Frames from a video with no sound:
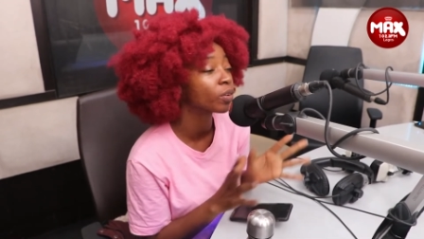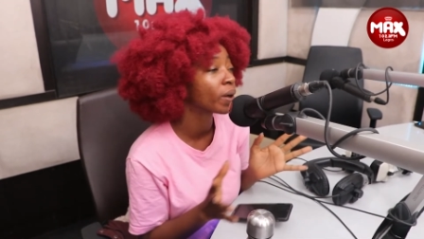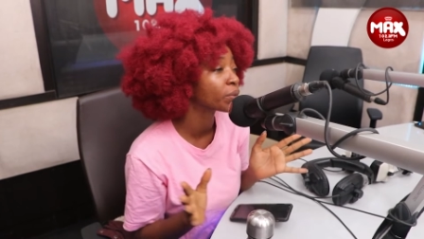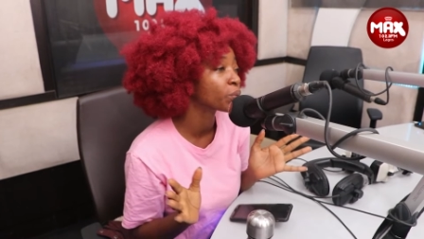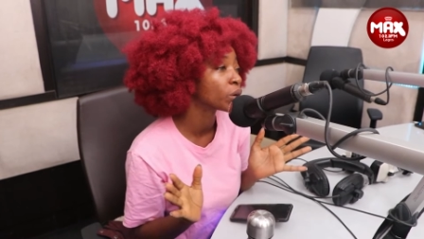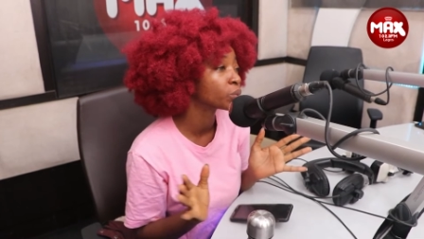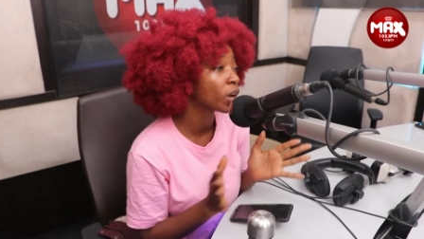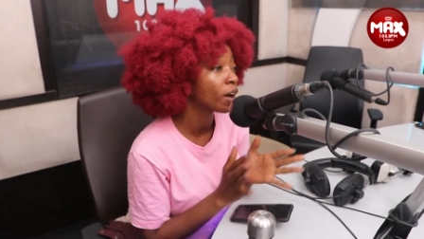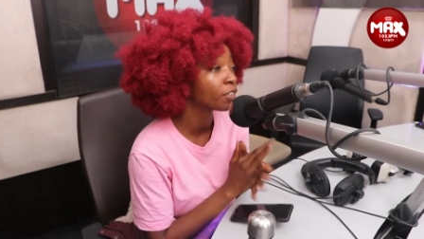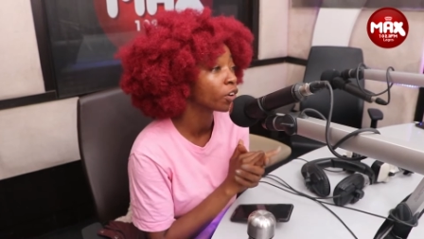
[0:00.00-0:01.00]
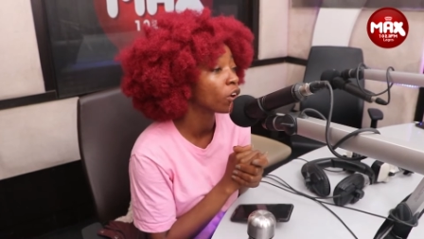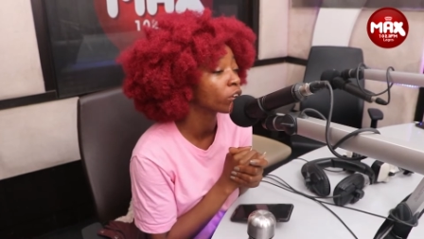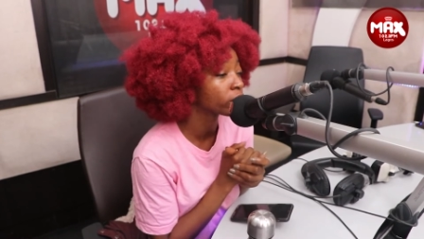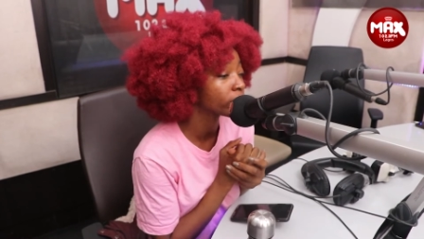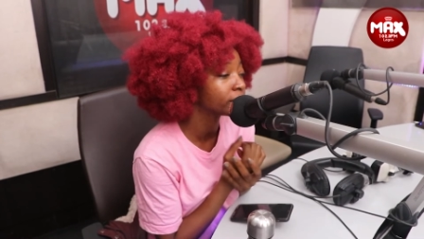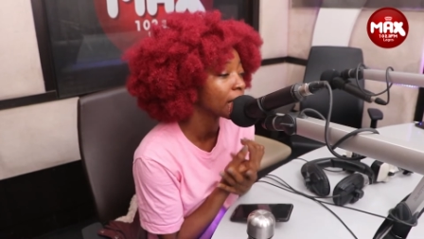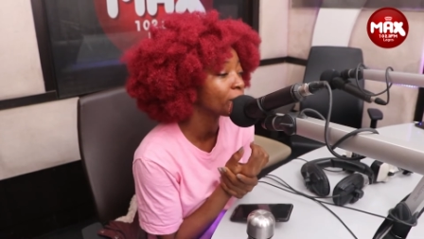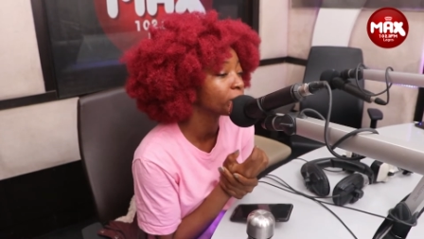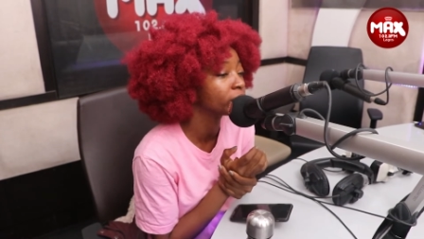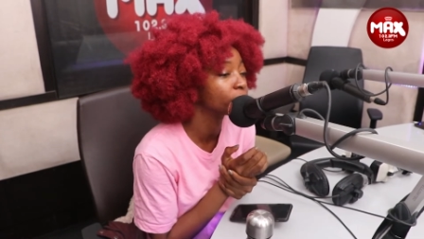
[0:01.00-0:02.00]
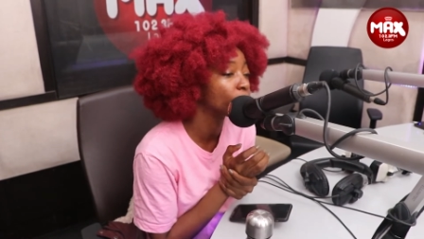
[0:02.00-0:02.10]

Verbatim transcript: around the world. We'll cover all the things happening in the